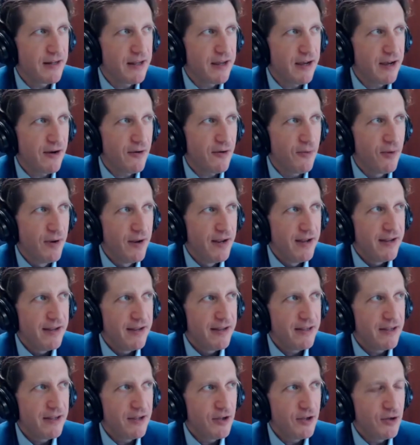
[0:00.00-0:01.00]
Now,
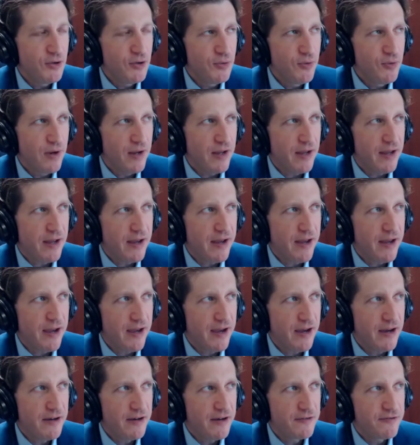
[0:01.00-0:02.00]
you
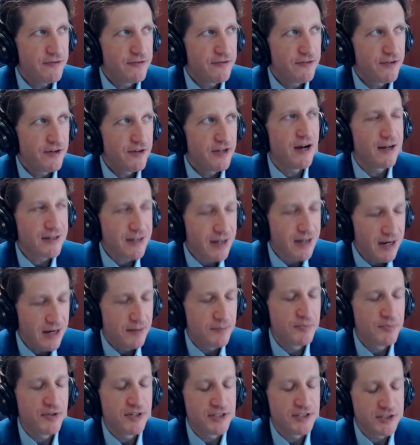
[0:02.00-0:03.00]
have
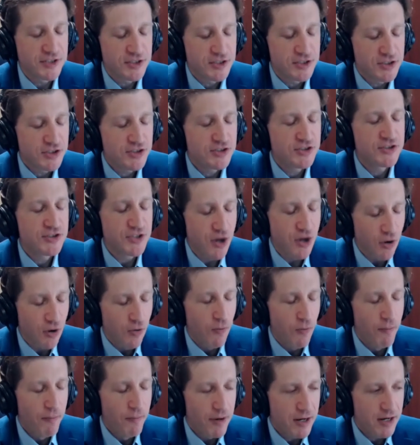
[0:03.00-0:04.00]
accomplished
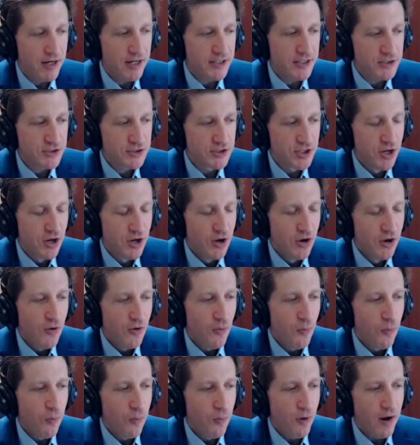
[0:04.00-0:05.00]
so much.
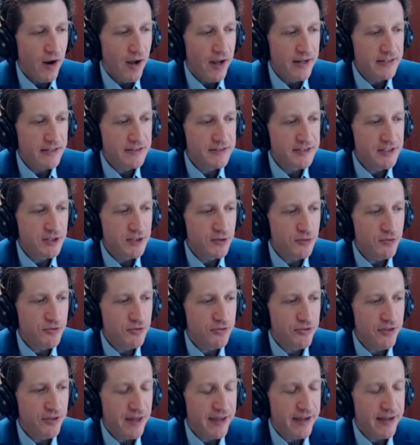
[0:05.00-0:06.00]
What do you
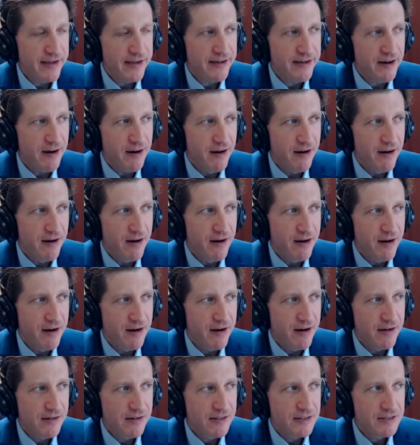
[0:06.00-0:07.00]
think
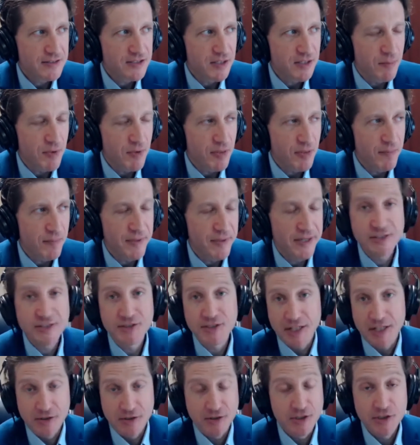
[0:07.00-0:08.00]
are some of the biggest
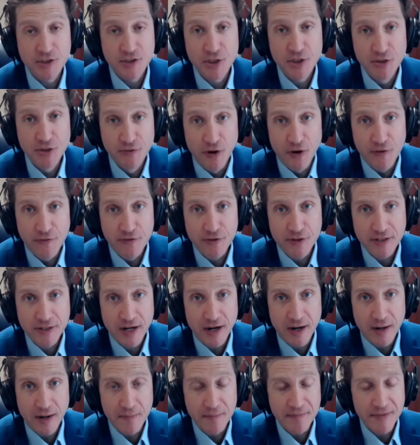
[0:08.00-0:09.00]
challenges you've
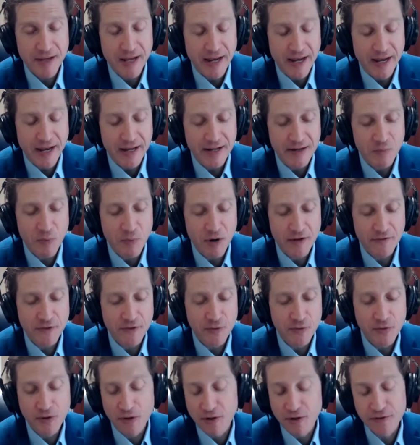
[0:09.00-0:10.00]
overcome, and what have
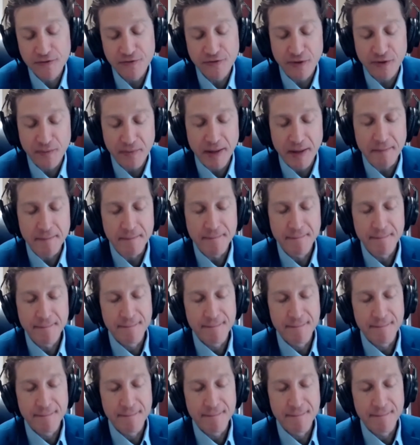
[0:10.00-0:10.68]
you learned from them?